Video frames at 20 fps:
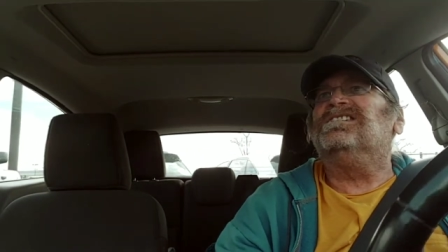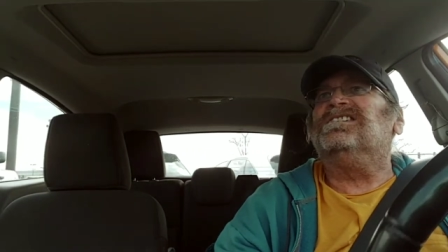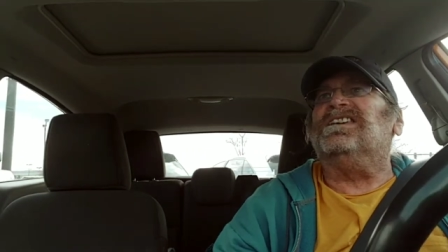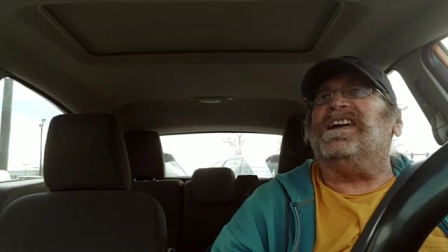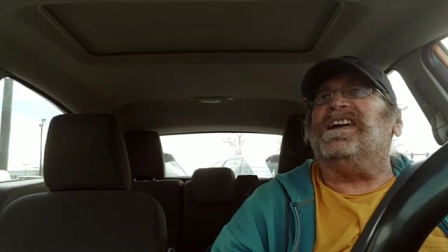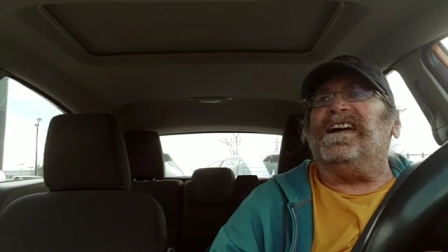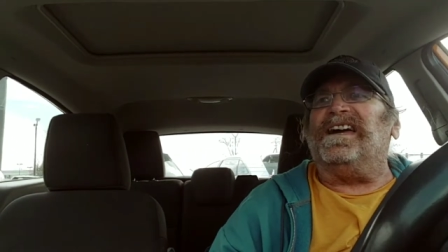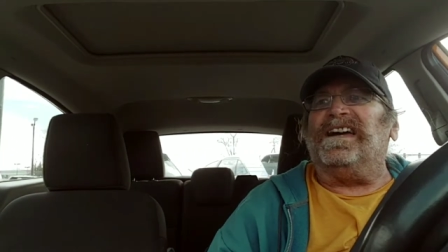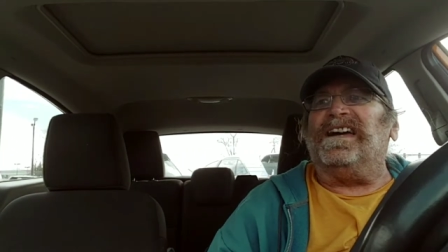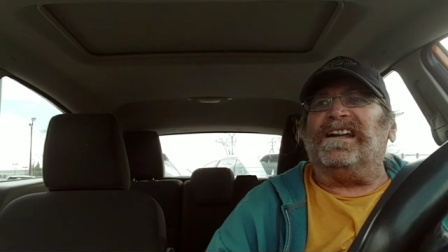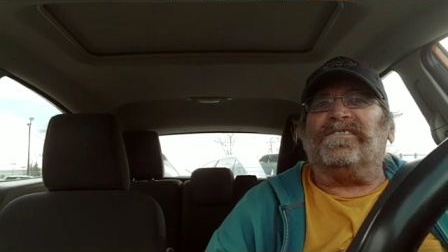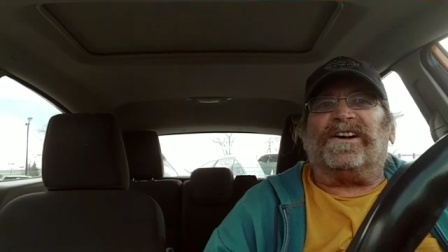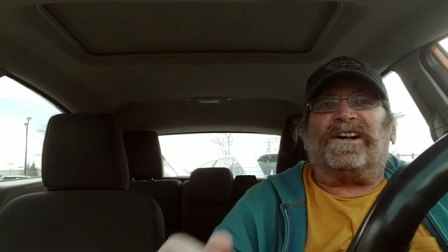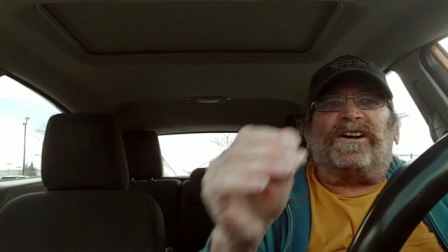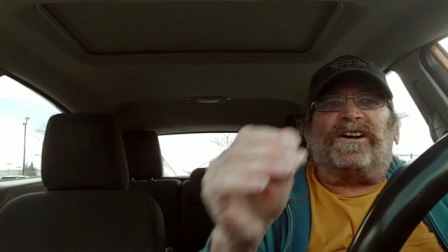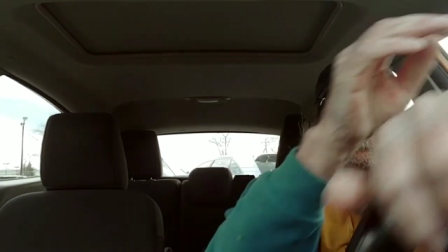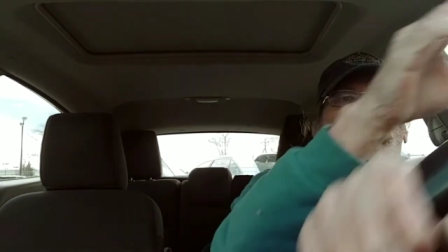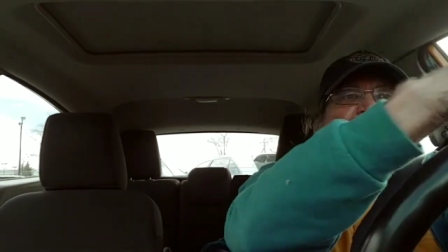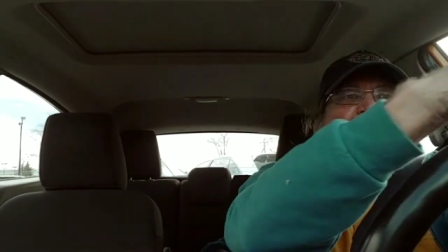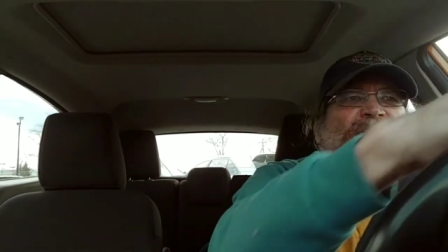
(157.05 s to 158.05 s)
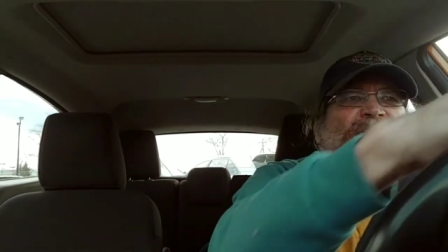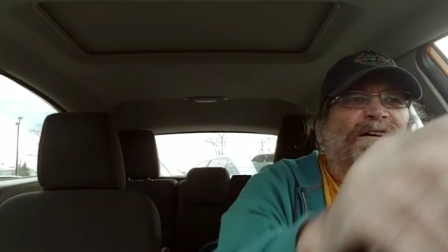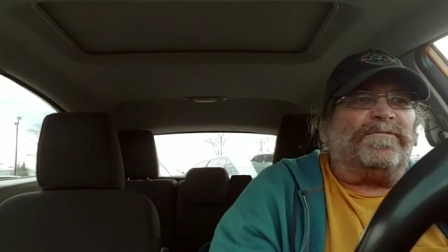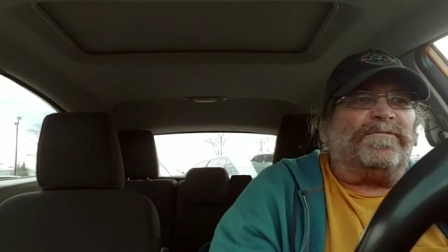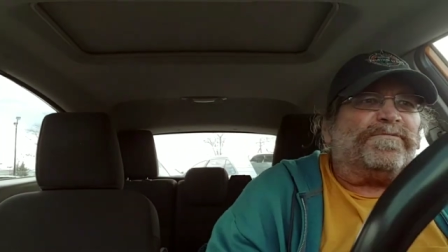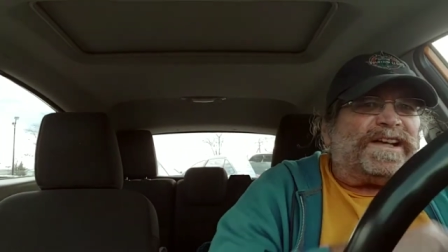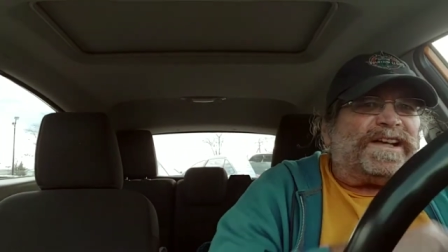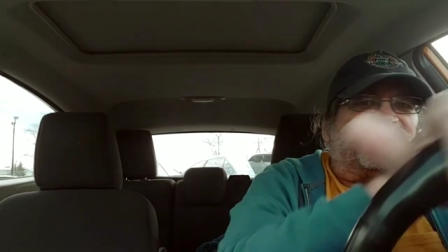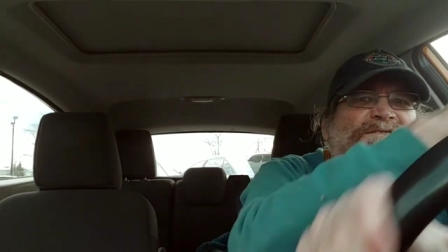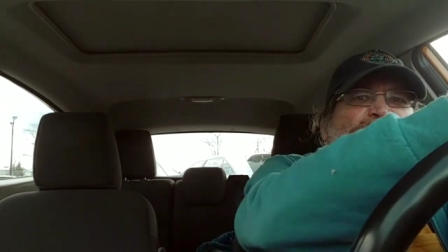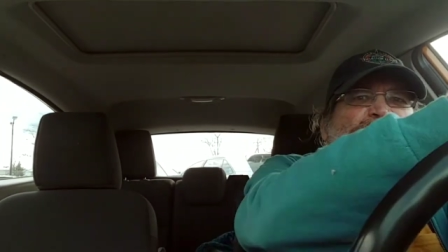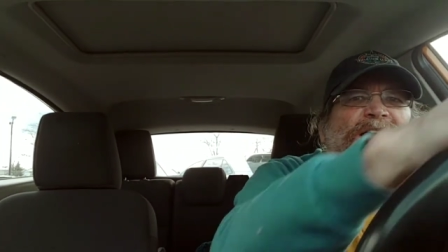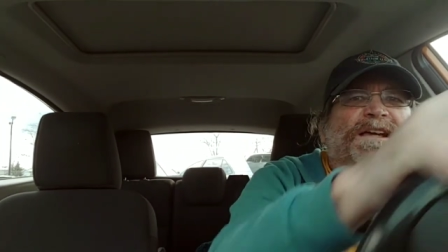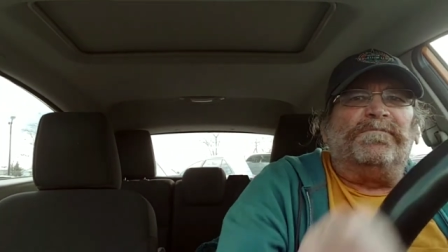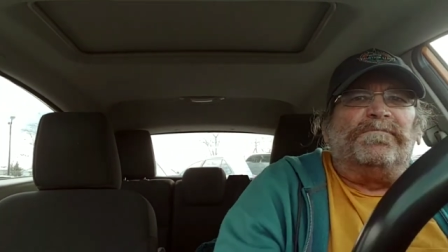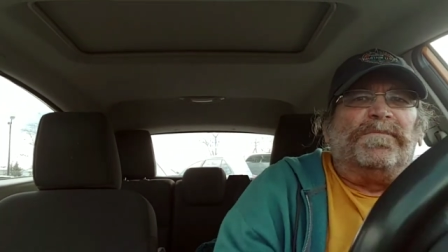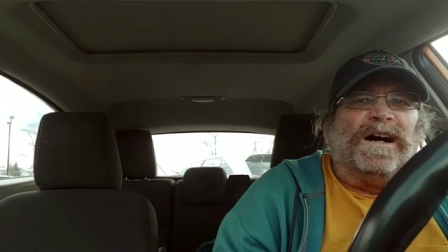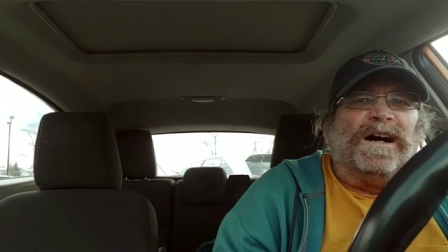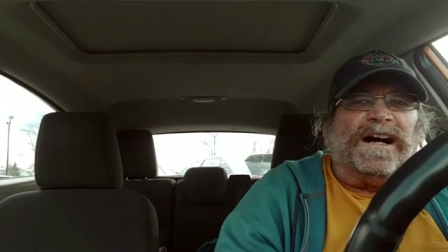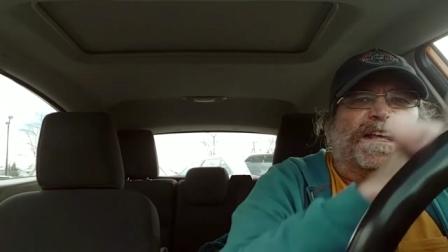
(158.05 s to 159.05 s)
And if I go out, I
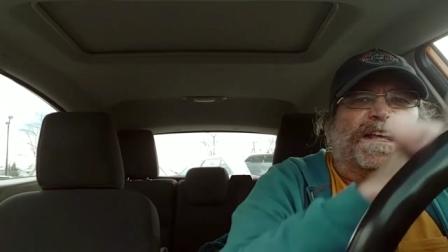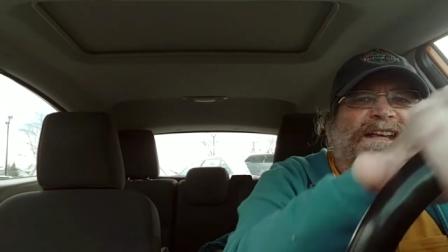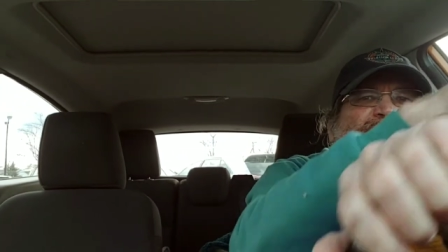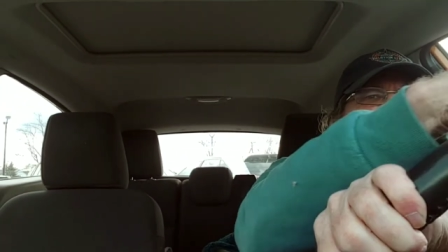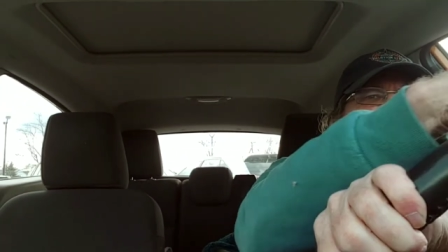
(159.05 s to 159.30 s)
spend money.